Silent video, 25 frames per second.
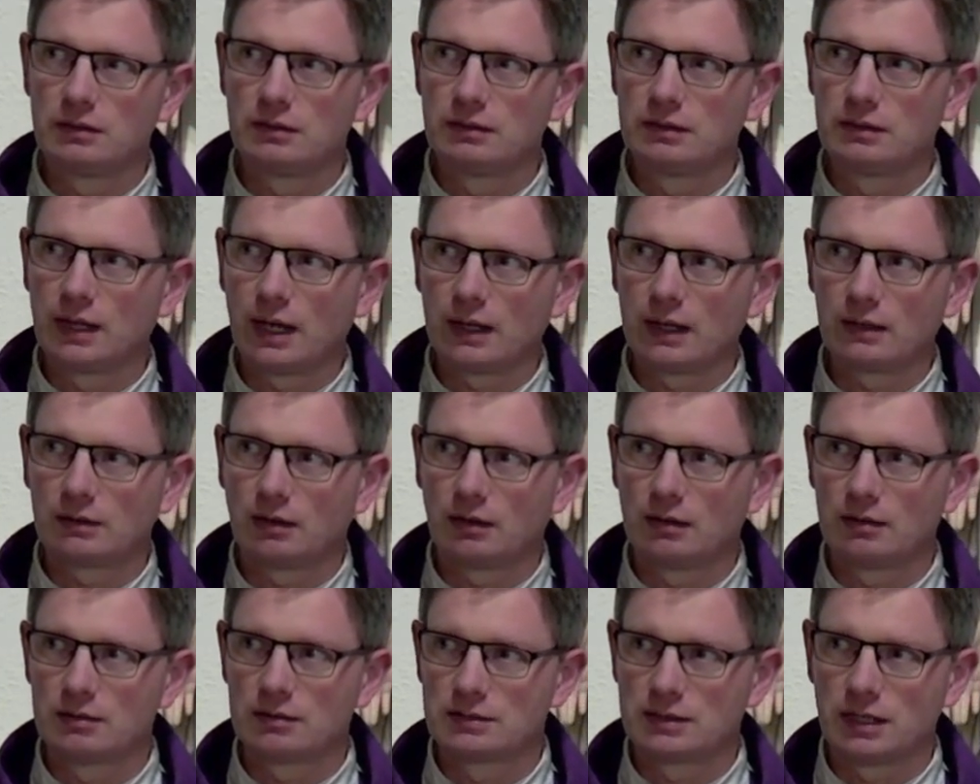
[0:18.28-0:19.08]
get
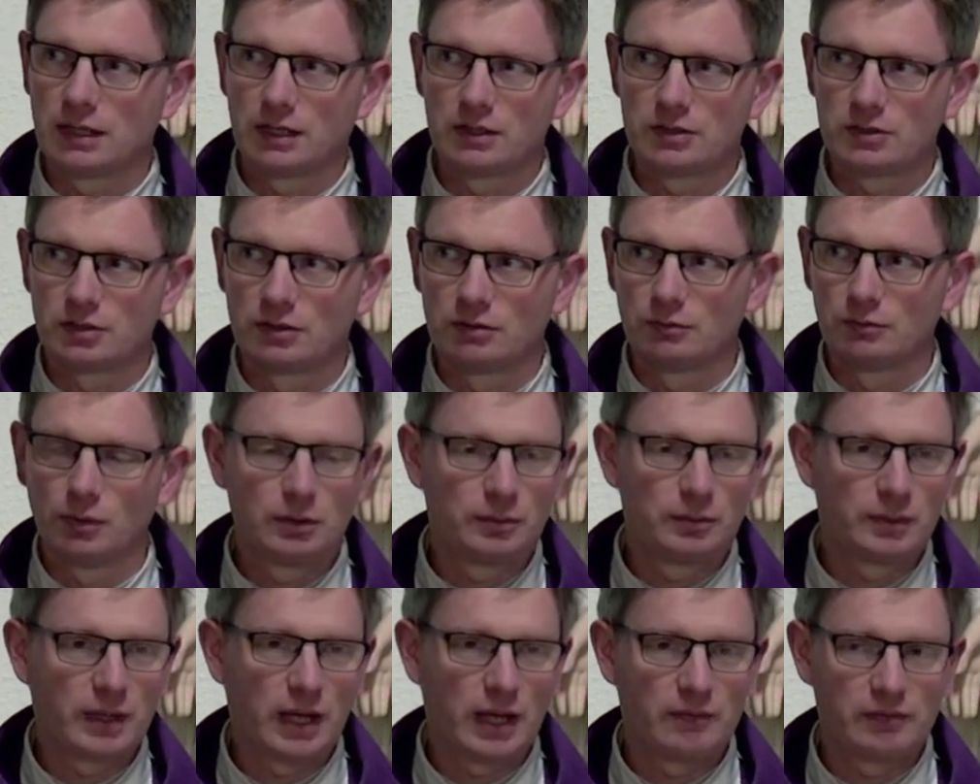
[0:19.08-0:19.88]
God's attention? Well,
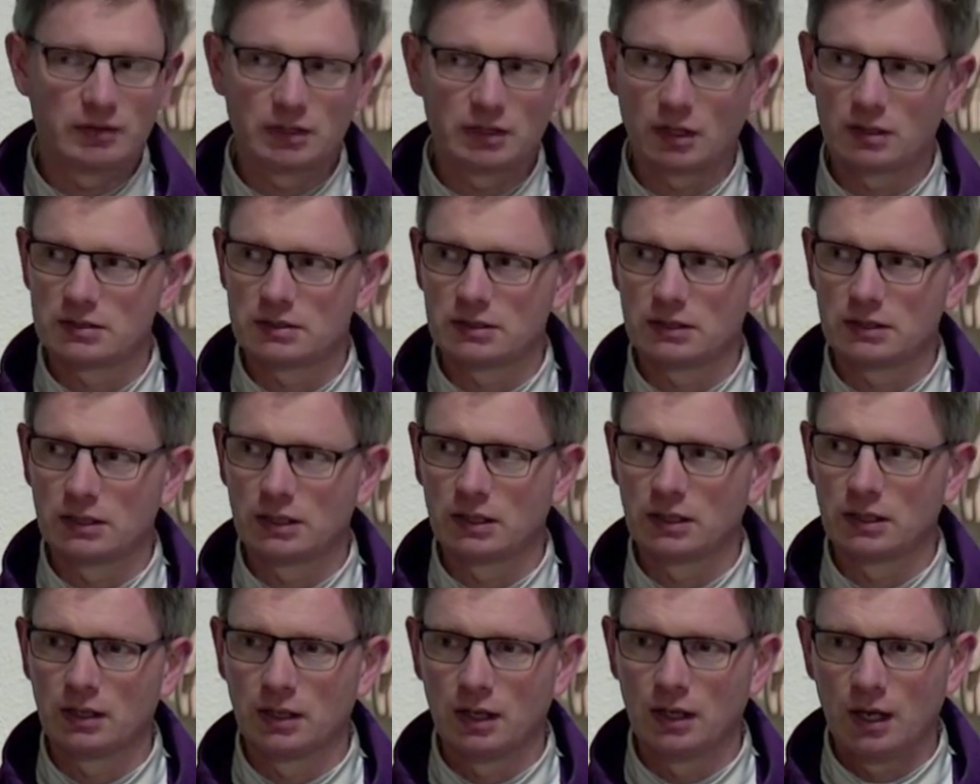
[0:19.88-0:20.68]
we have it constantly.
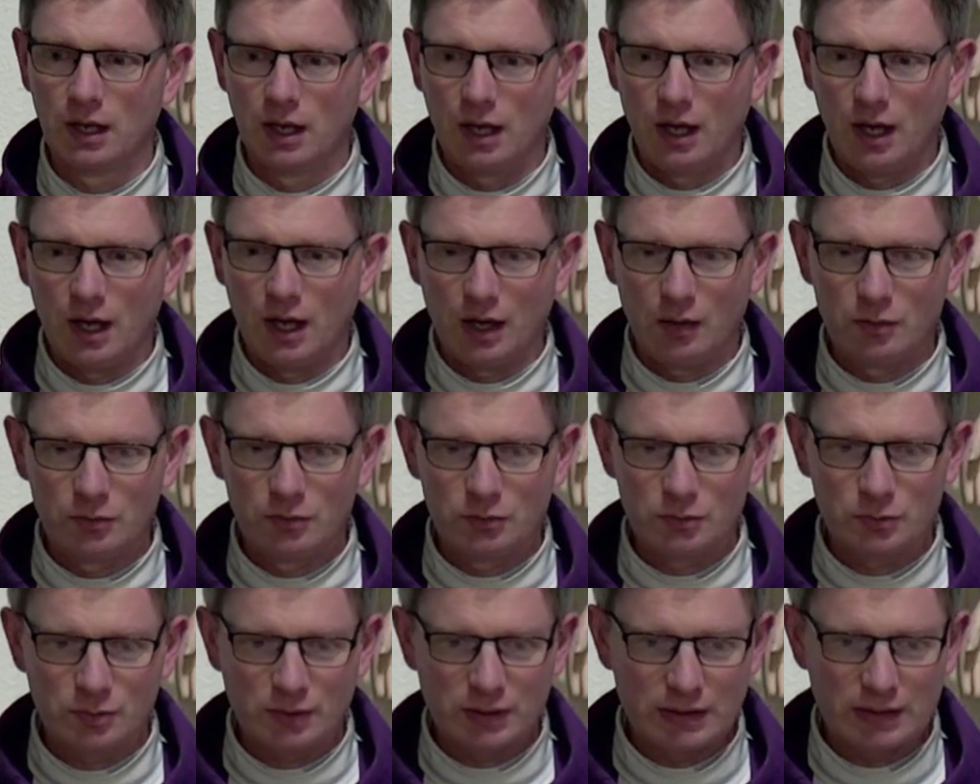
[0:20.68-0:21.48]
How do
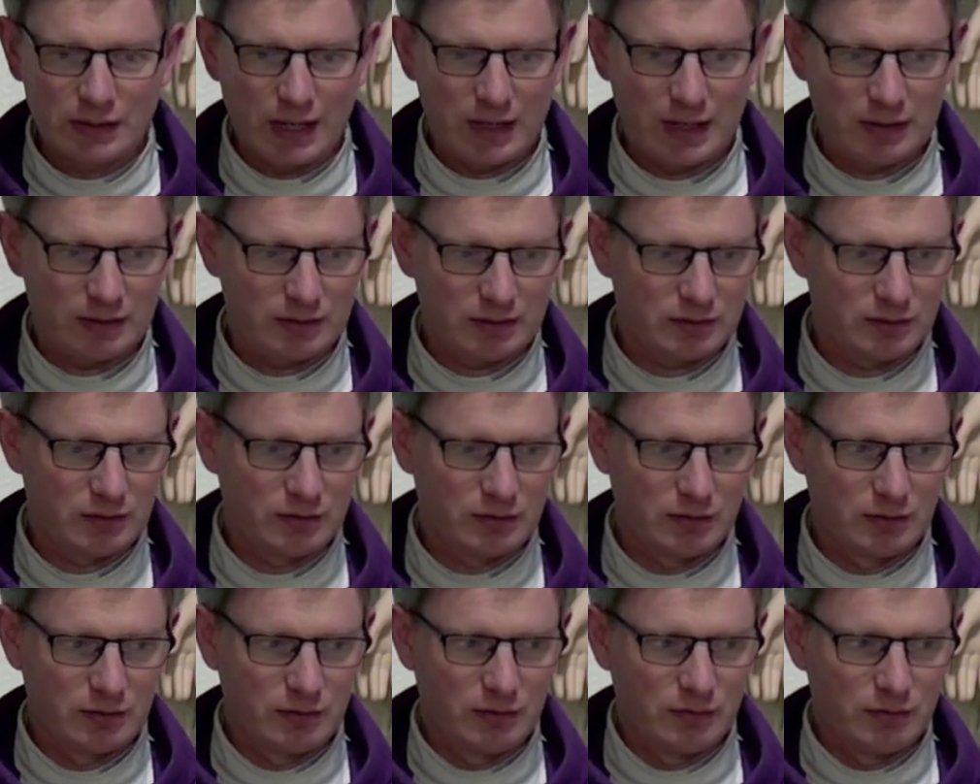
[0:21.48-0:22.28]
we get
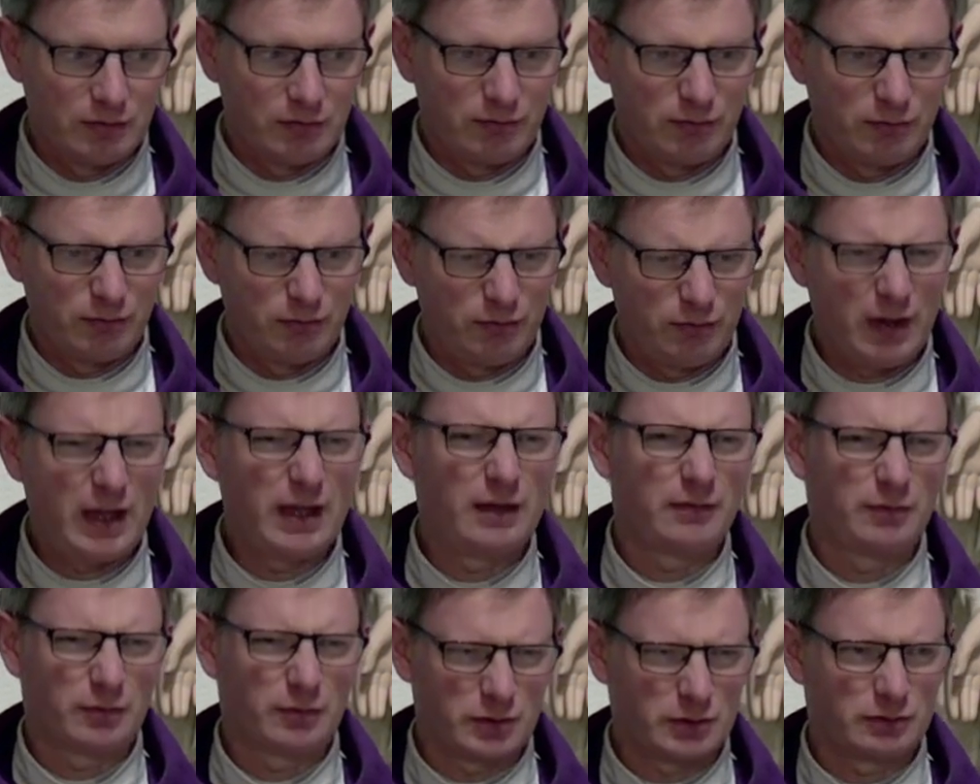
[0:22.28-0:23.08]

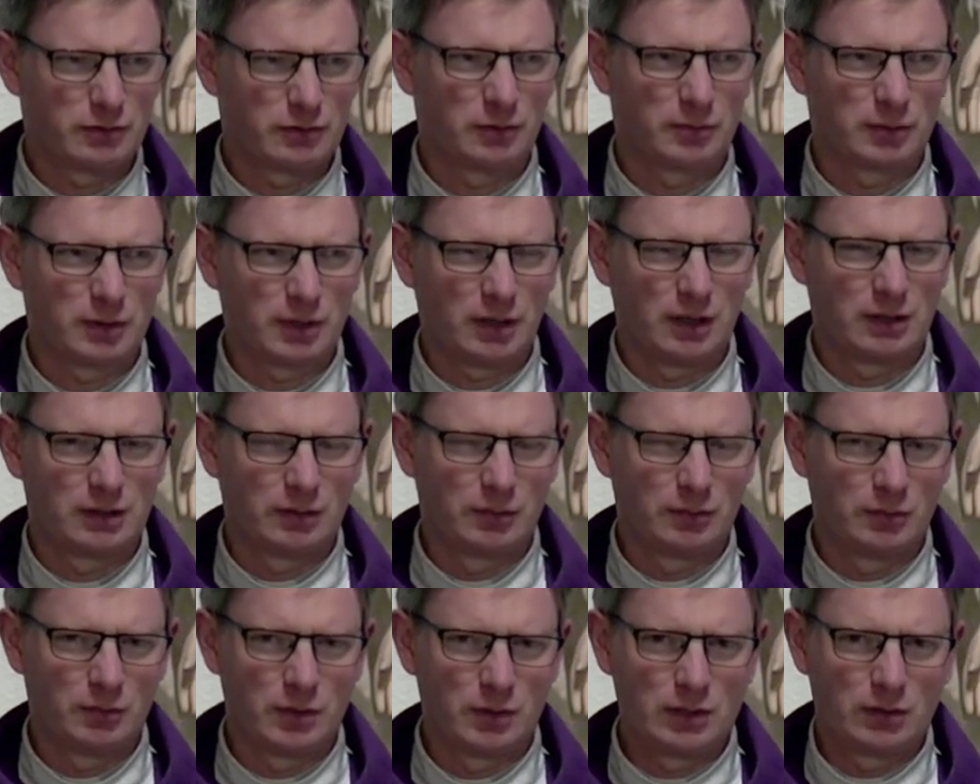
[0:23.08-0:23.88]
favors from God? Now,
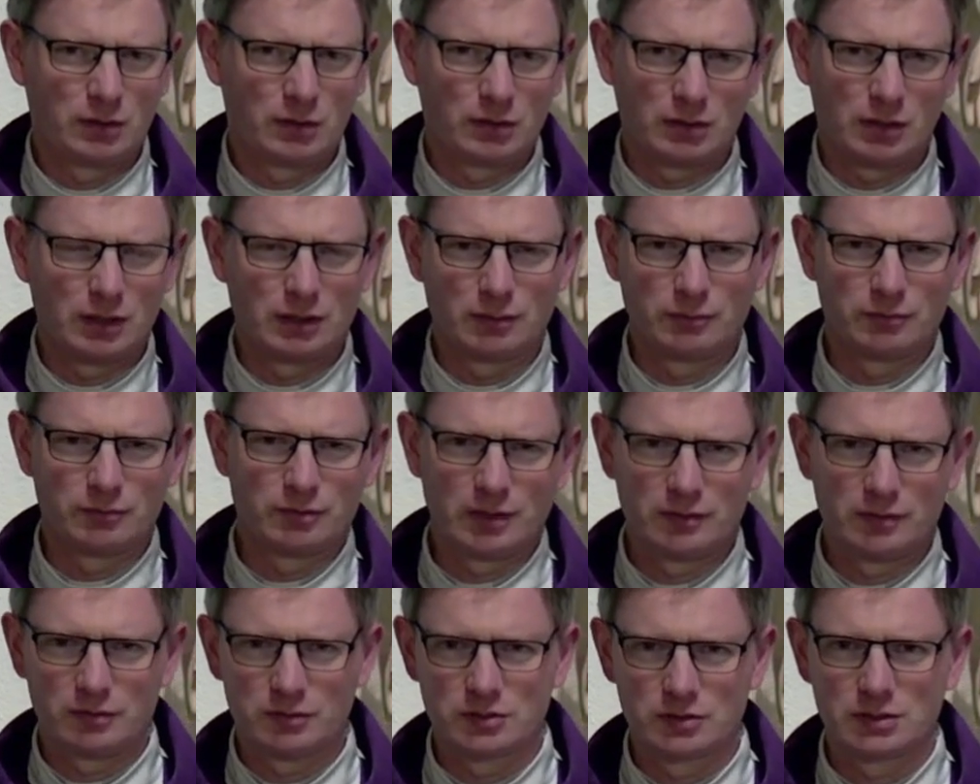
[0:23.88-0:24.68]
we don't call them
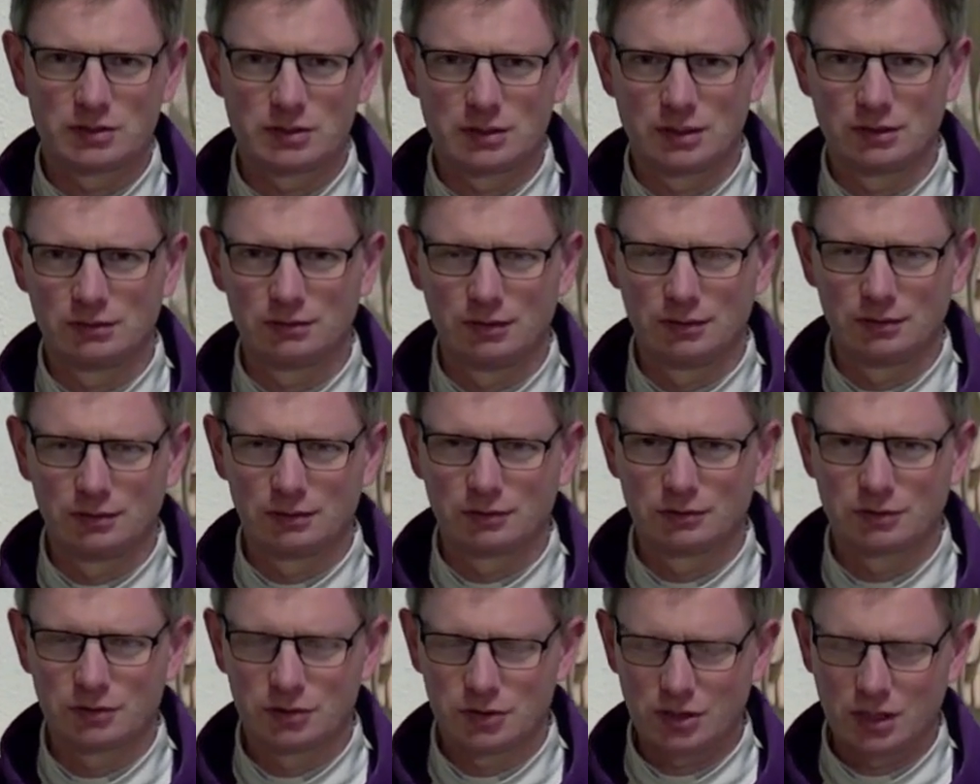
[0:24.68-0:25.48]
favors in, in
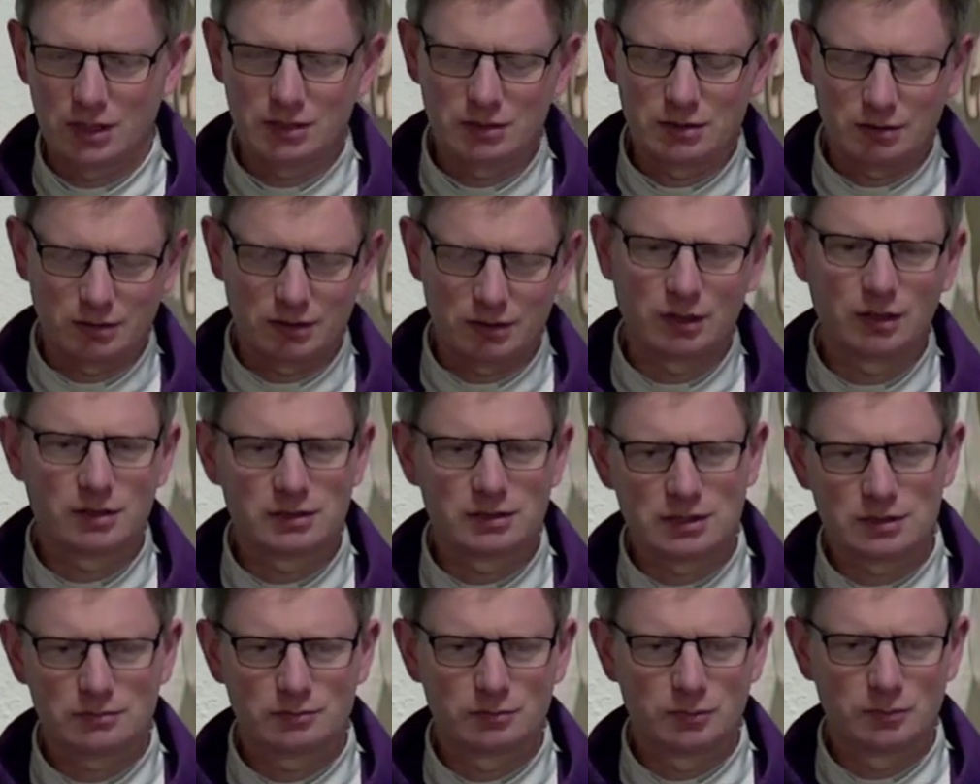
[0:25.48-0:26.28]
Christianity or
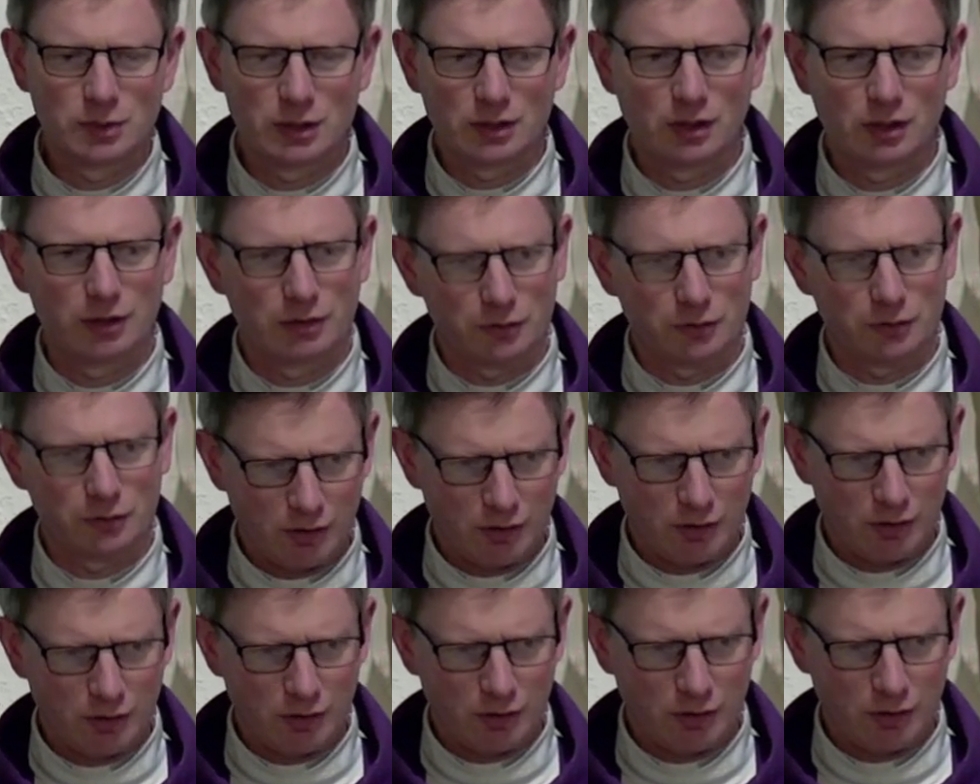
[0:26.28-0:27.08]
Catholicism, we call it
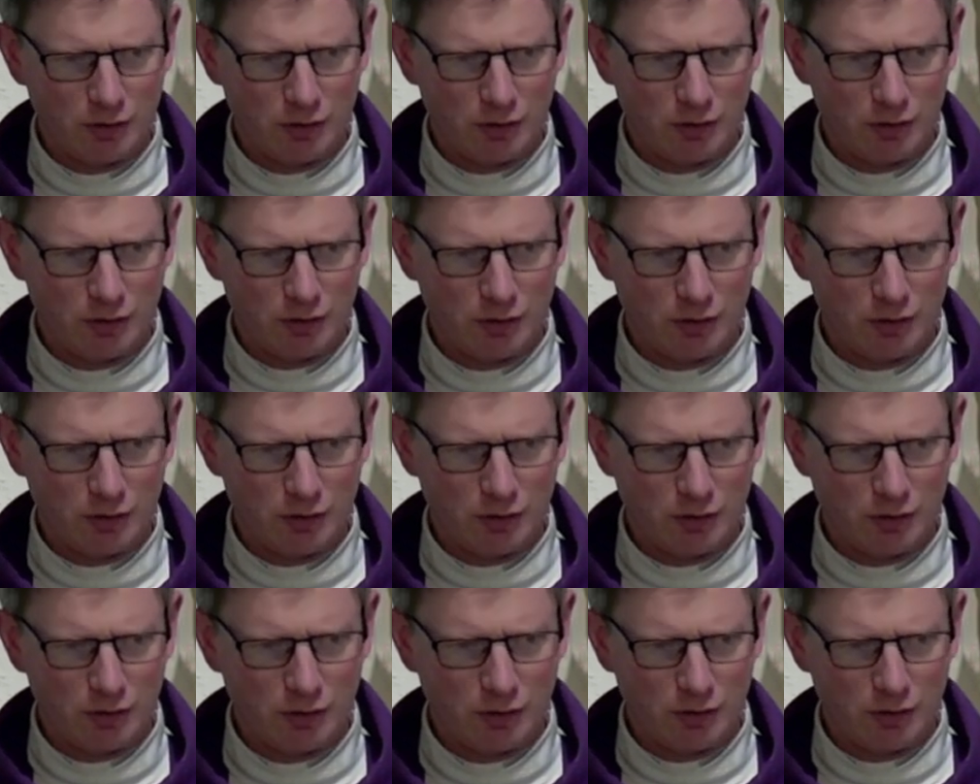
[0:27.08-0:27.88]
grace, but how do
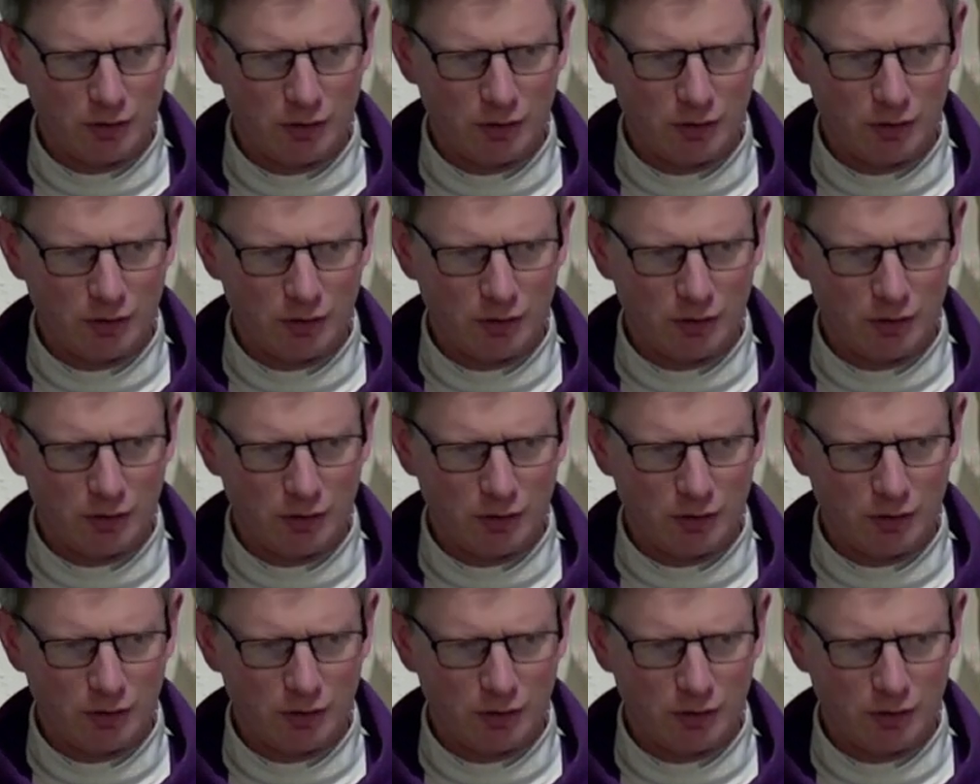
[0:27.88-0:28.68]
we get God's
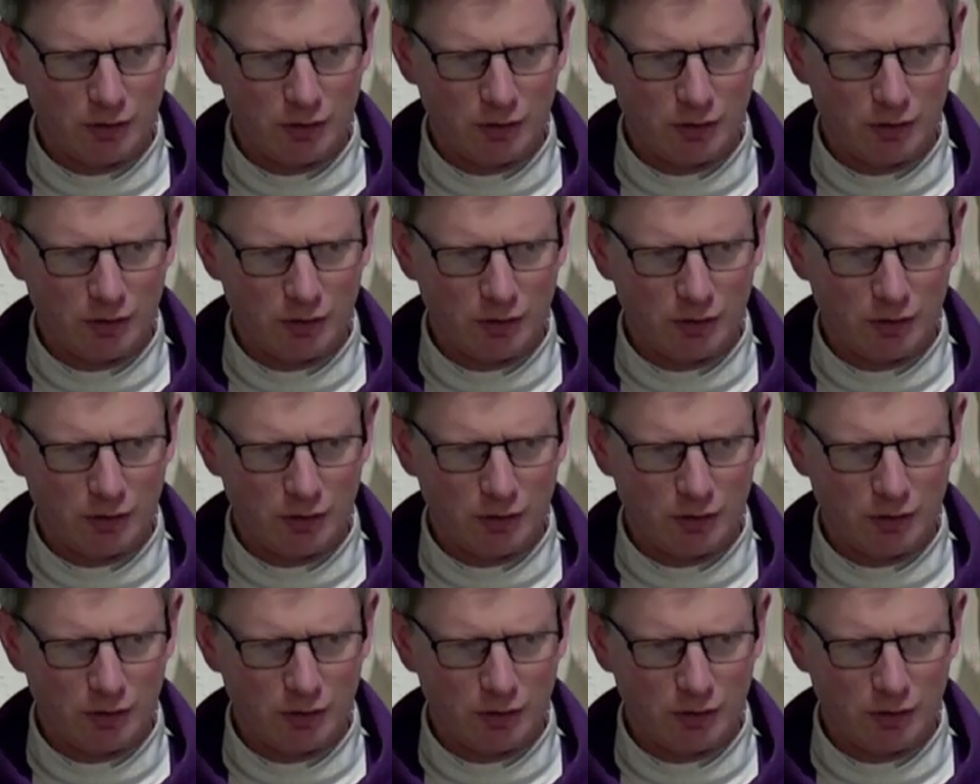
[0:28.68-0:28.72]
help?